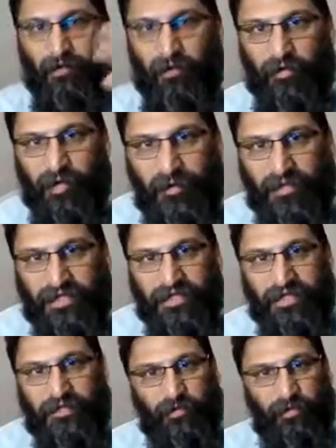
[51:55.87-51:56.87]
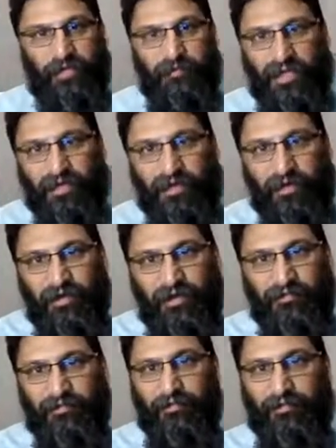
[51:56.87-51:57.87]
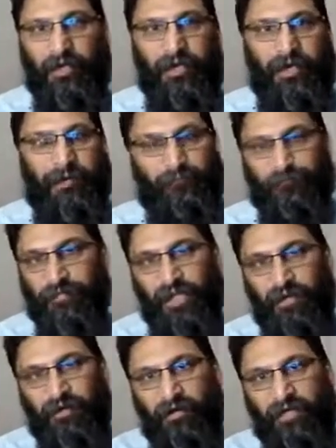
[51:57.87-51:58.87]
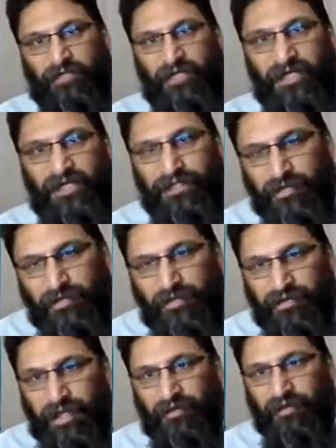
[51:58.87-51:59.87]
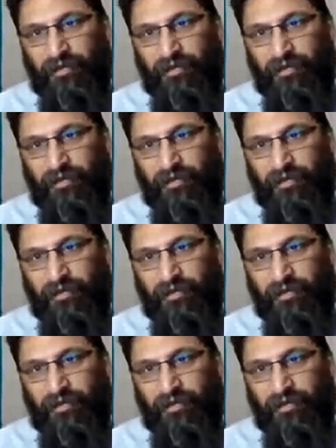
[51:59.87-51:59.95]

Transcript: limiting social media. It's easier said